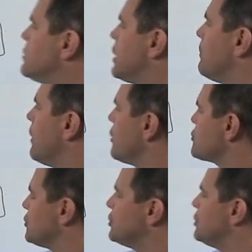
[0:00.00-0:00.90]

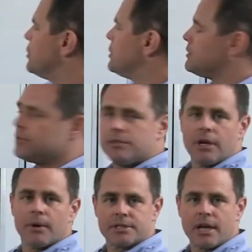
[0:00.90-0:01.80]
commercial goods,
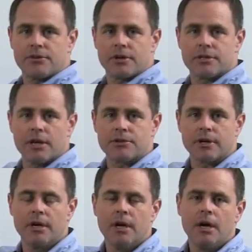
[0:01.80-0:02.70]
et cetera, et cetera.
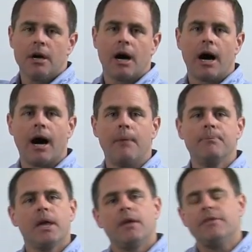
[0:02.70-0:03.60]

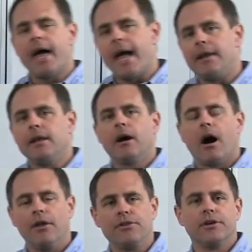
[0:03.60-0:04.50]
Then
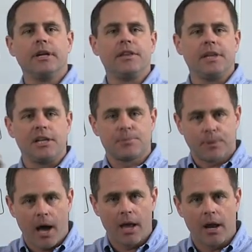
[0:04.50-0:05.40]
underneath each
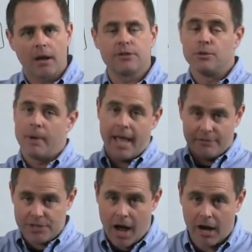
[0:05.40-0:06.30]
product, you may have
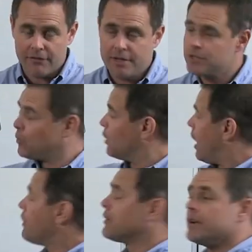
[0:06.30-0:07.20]
geographies, or
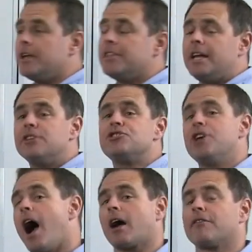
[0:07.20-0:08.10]
underneath each
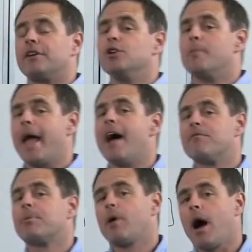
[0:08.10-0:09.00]
geography, you may
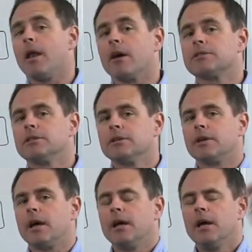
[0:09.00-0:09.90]
have products.
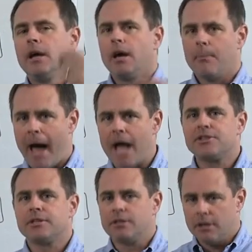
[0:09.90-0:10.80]
Okay?
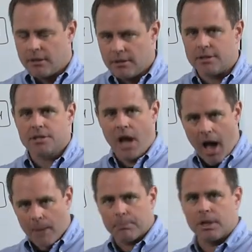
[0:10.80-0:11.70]
Imagine this
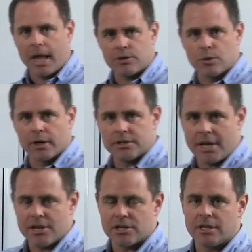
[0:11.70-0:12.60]
complex
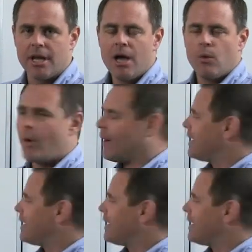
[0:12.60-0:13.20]
organization where